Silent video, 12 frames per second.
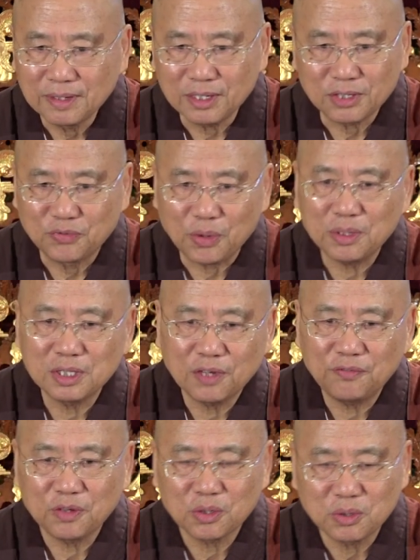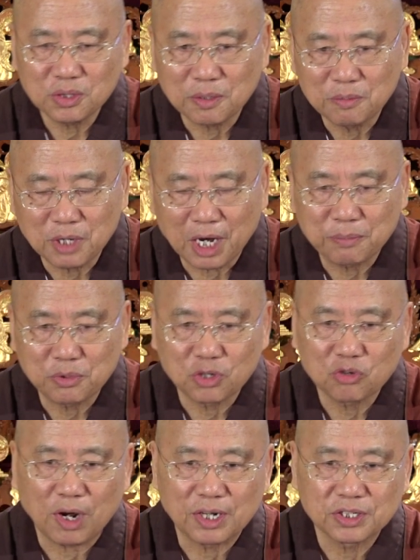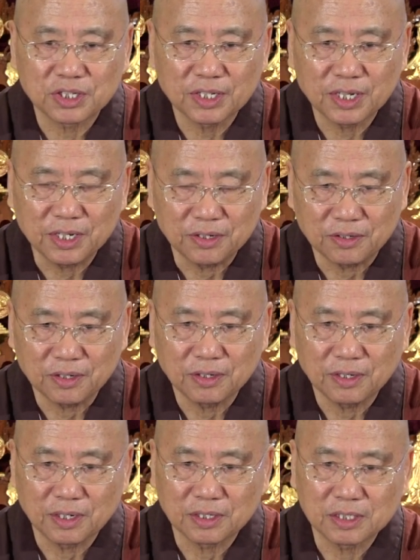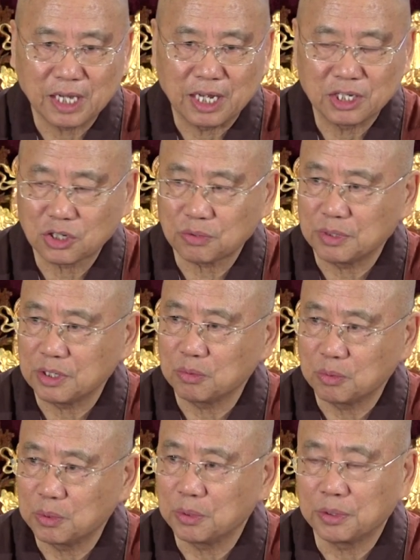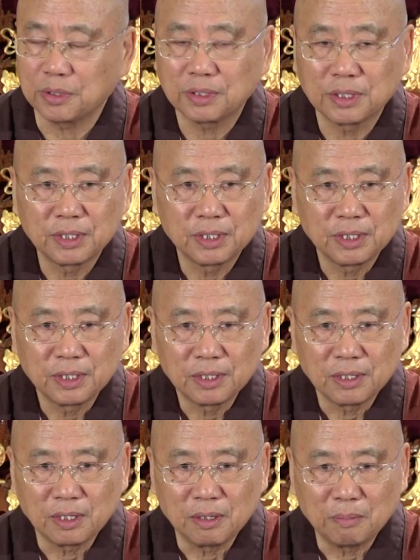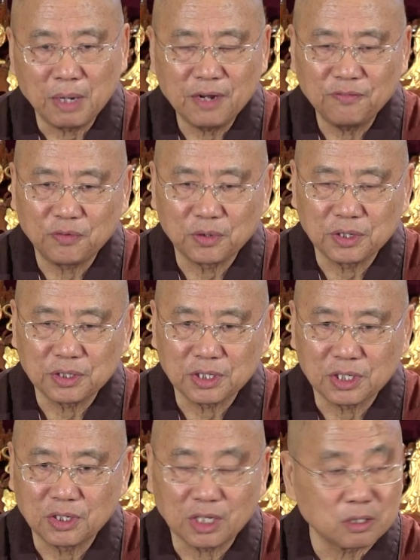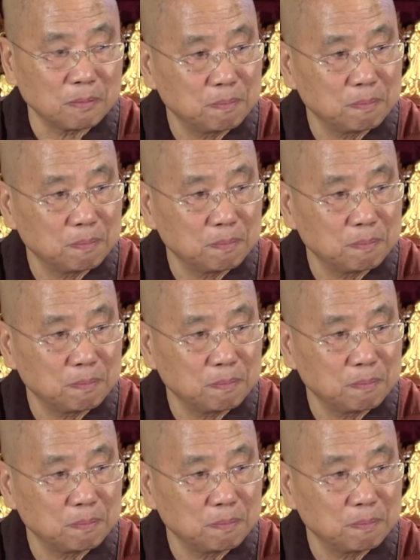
it's very difficult sometimes to translate a Sanskrit word. Mindfulness is not